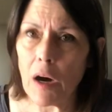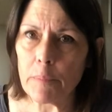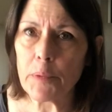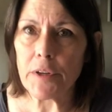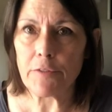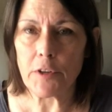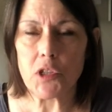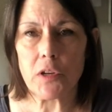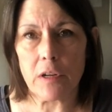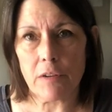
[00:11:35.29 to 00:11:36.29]
I'm pretty
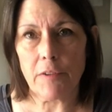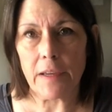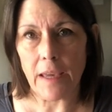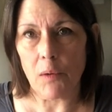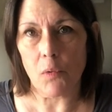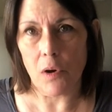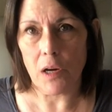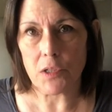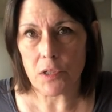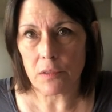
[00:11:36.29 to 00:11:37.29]
frustrated if I can't
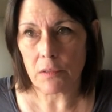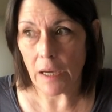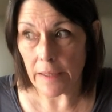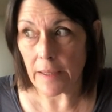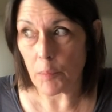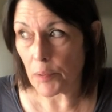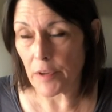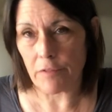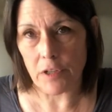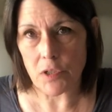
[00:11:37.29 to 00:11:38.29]
wash. I get
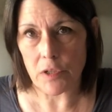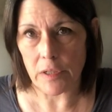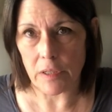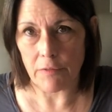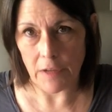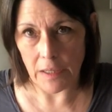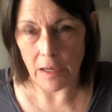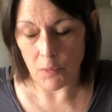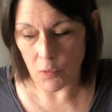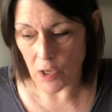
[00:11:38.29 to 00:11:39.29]
pretty frustrated if I
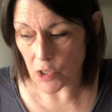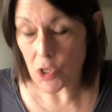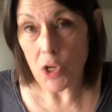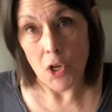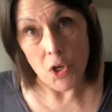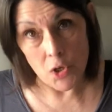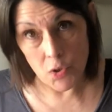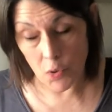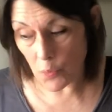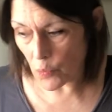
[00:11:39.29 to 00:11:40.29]
can't wash.
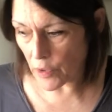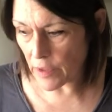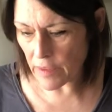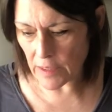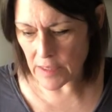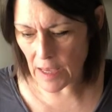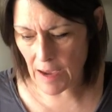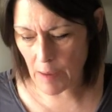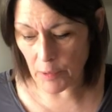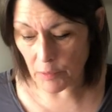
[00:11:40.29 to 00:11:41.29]
So one of the things that
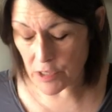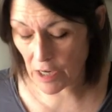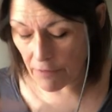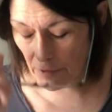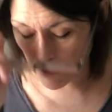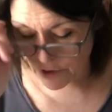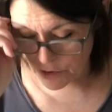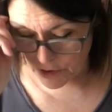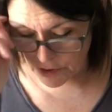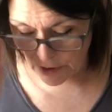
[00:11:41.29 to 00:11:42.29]
happened, which I found
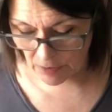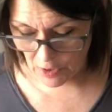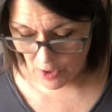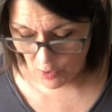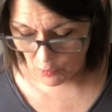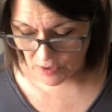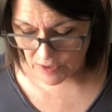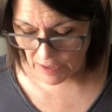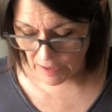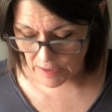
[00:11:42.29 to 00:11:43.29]
interesting, was
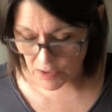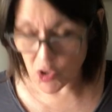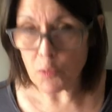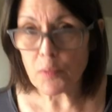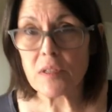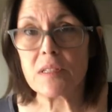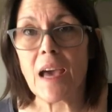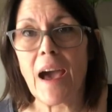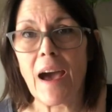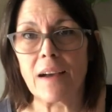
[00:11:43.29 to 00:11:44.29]
that soap was
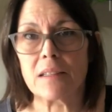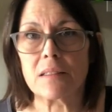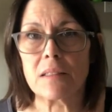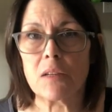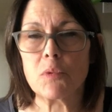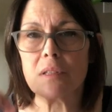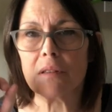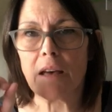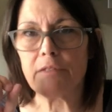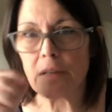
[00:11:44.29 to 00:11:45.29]
taxed. It was
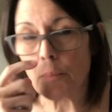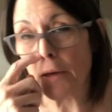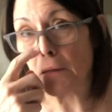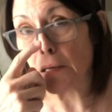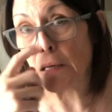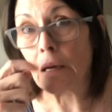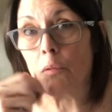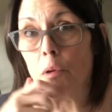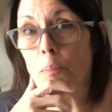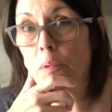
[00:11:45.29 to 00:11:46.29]
levied by the king at
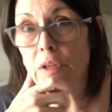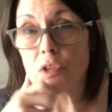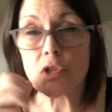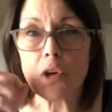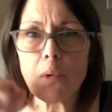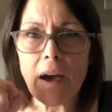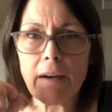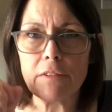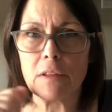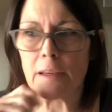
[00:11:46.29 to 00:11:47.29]
one point so
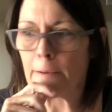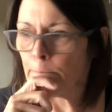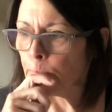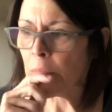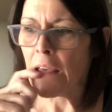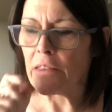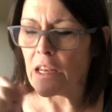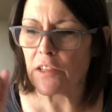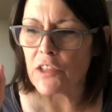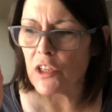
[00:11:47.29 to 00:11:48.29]
heavily that
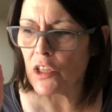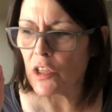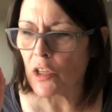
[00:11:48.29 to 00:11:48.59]
it didn't.